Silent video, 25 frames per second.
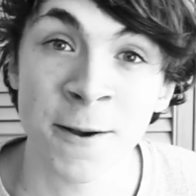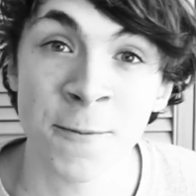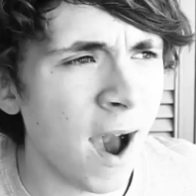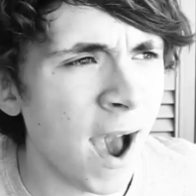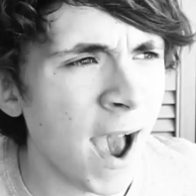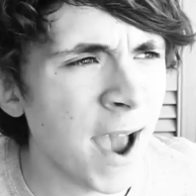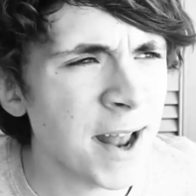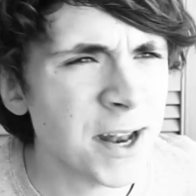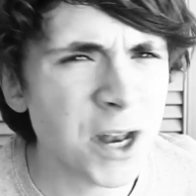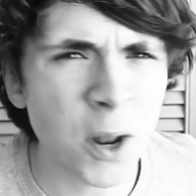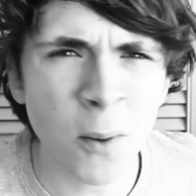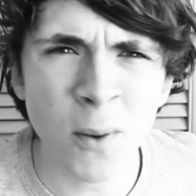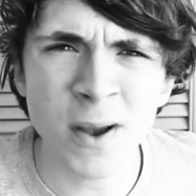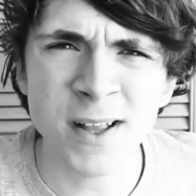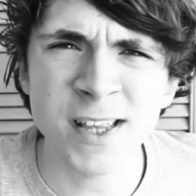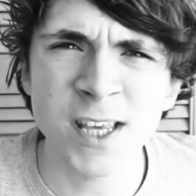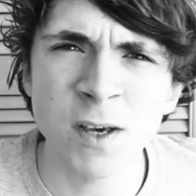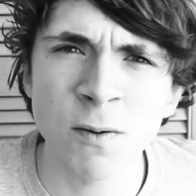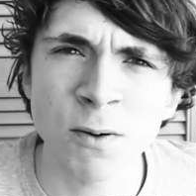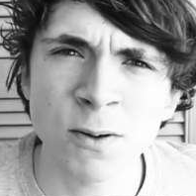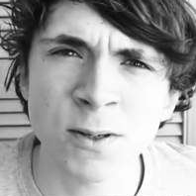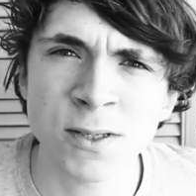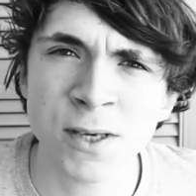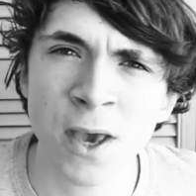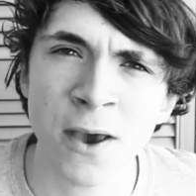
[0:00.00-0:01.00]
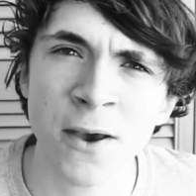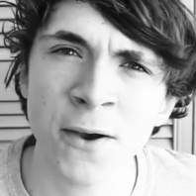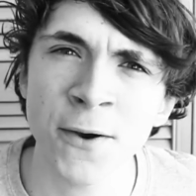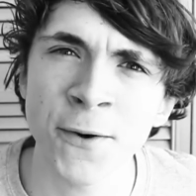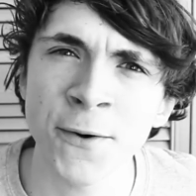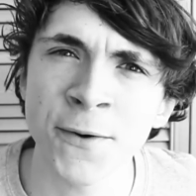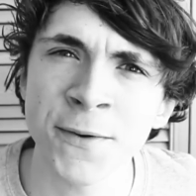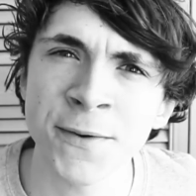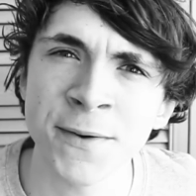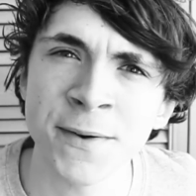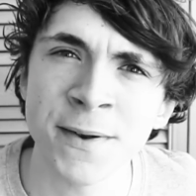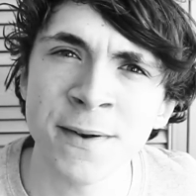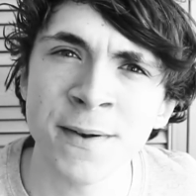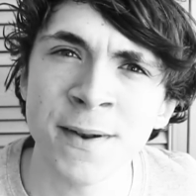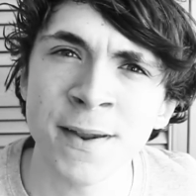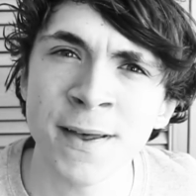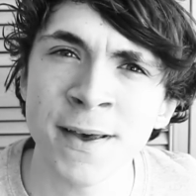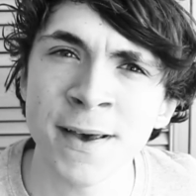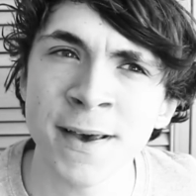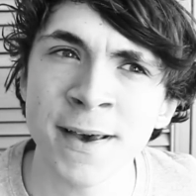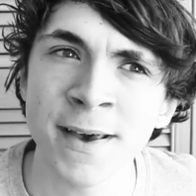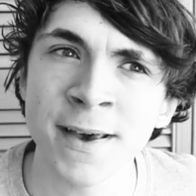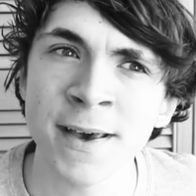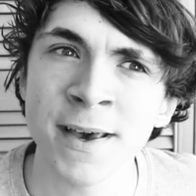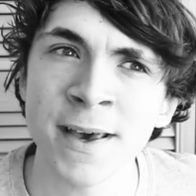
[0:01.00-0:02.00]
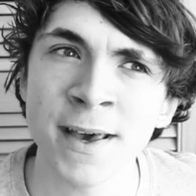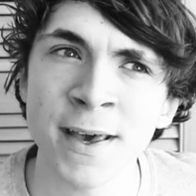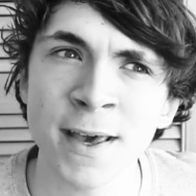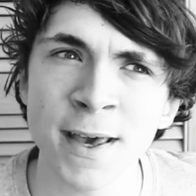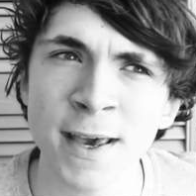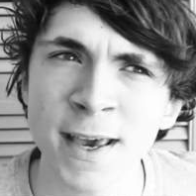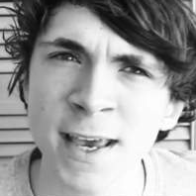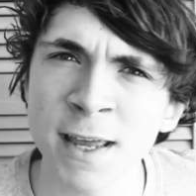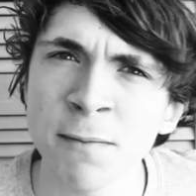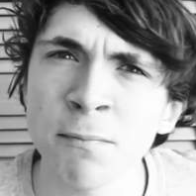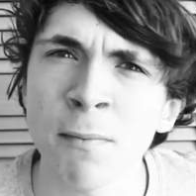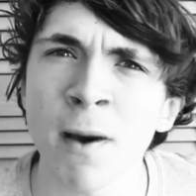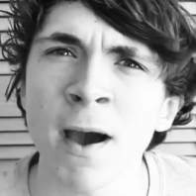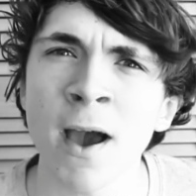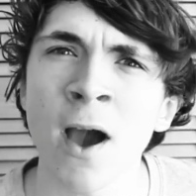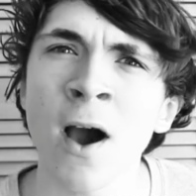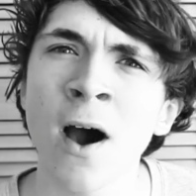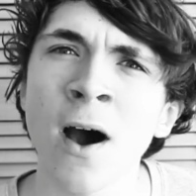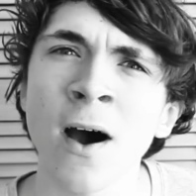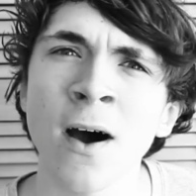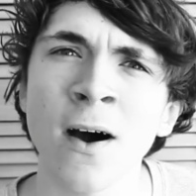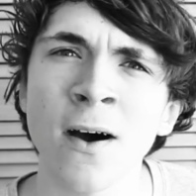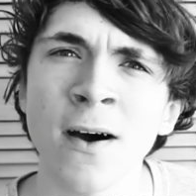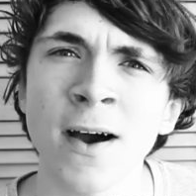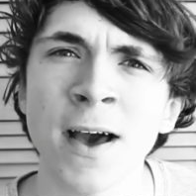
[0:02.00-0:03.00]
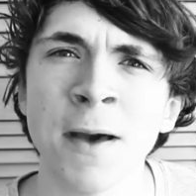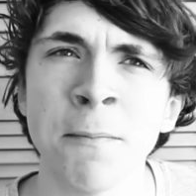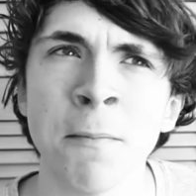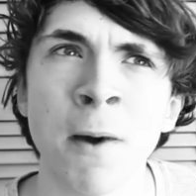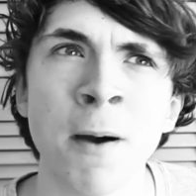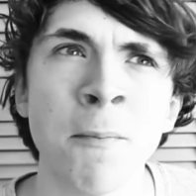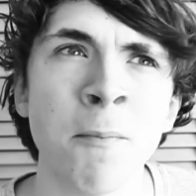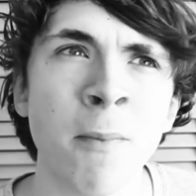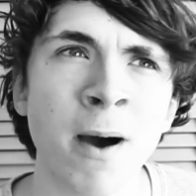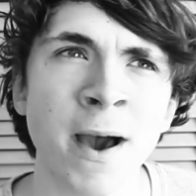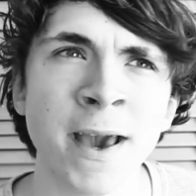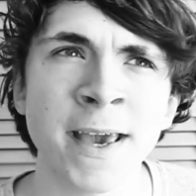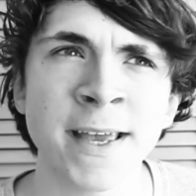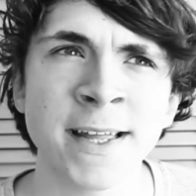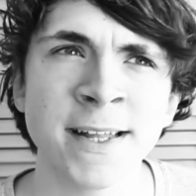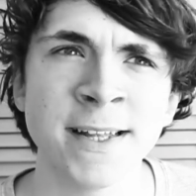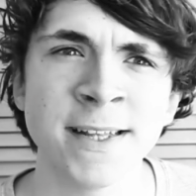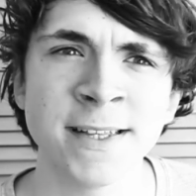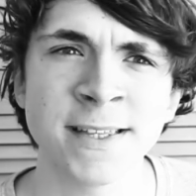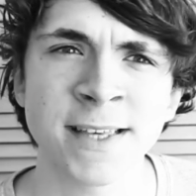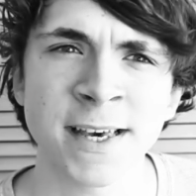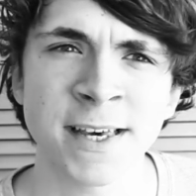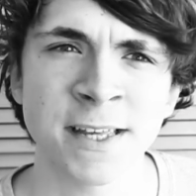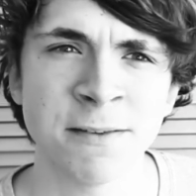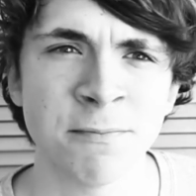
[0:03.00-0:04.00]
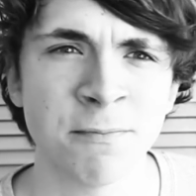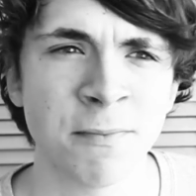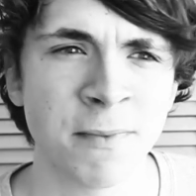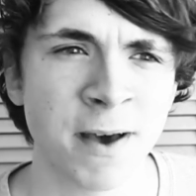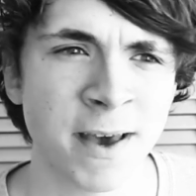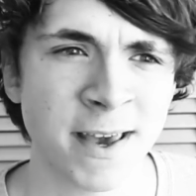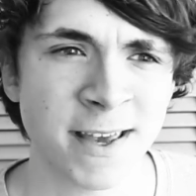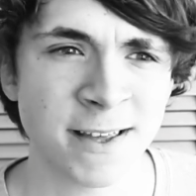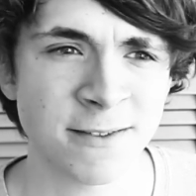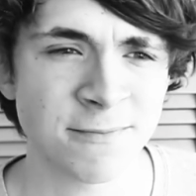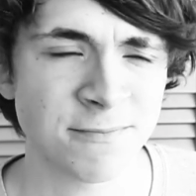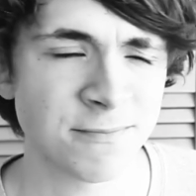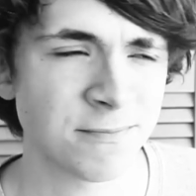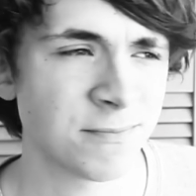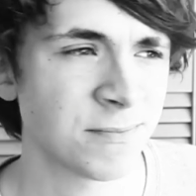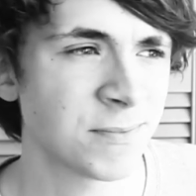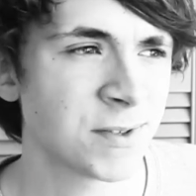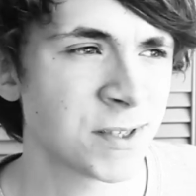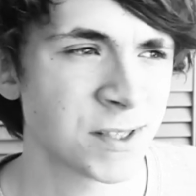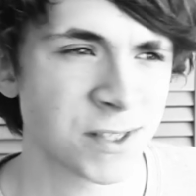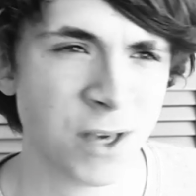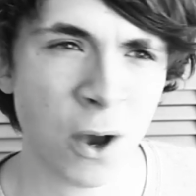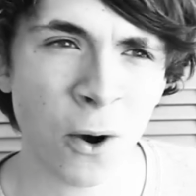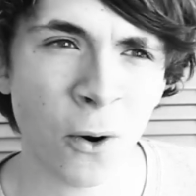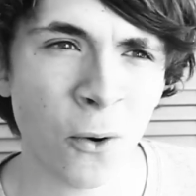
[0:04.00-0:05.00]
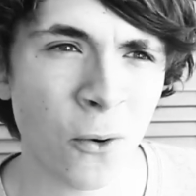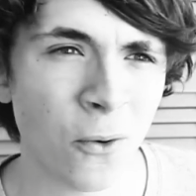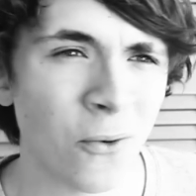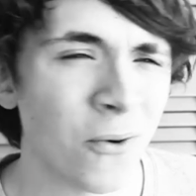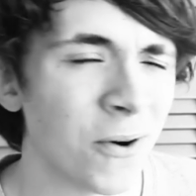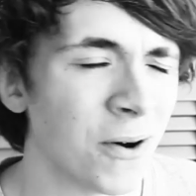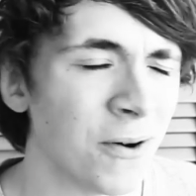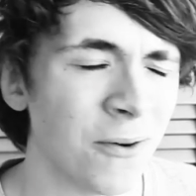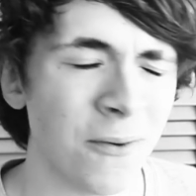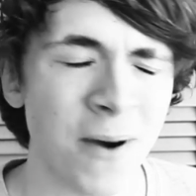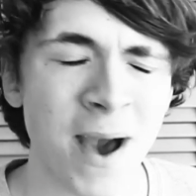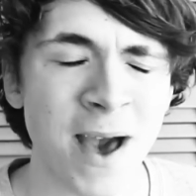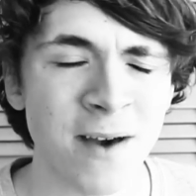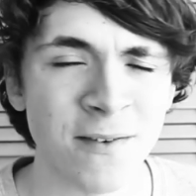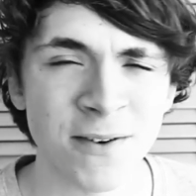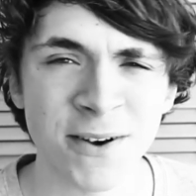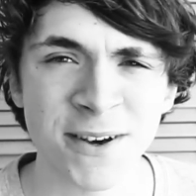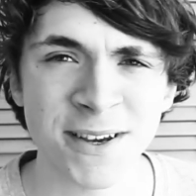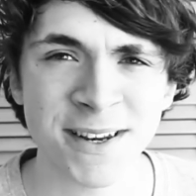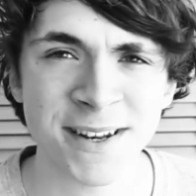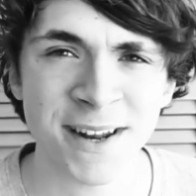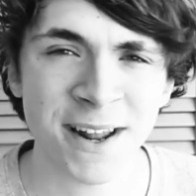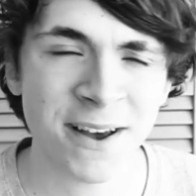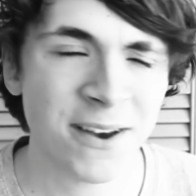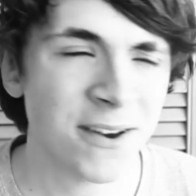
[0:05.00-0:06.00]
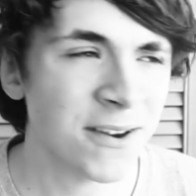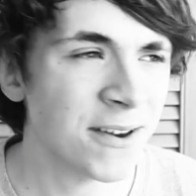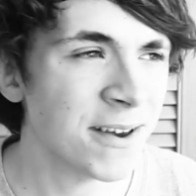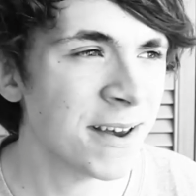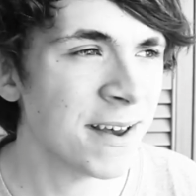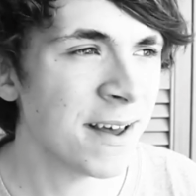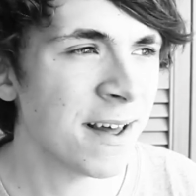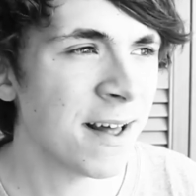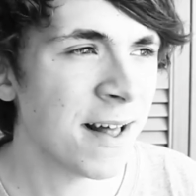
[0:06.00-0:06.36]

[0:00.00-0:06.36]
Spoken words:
I had no idea what was going on in my heart and my mind and my soul or whatever, you know?